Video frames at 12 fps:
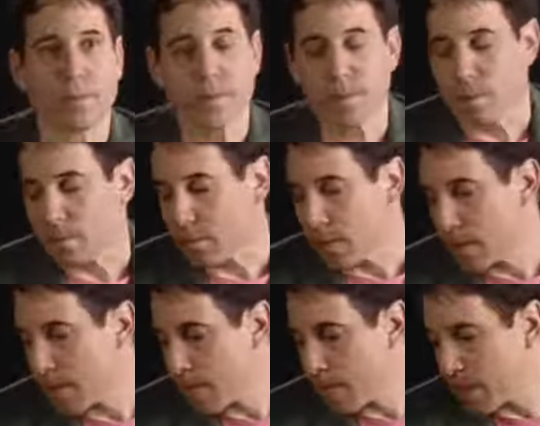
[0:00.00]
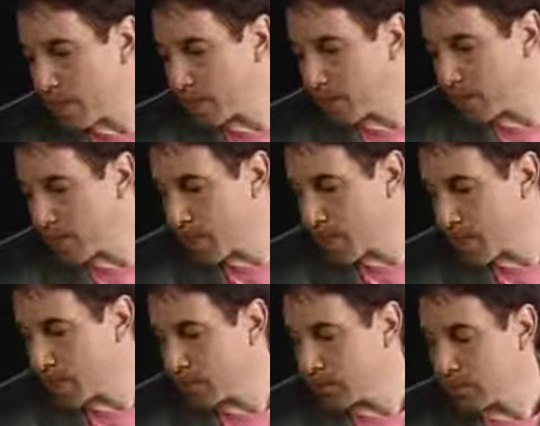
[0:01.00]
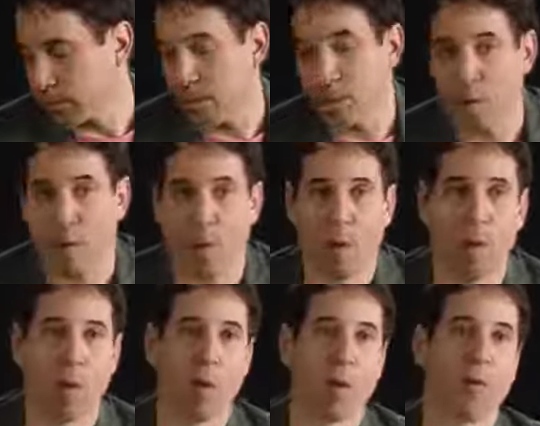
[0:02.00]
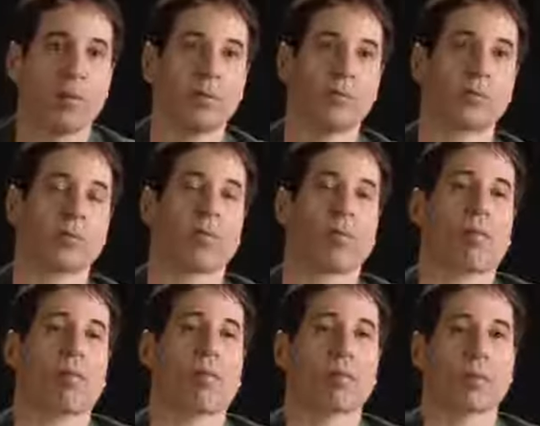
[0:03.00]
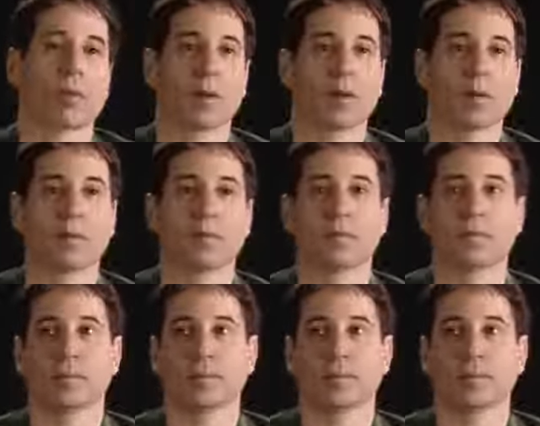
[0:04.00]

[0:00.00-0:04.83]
show the kids something different than they are normally seeing on MTV, and just,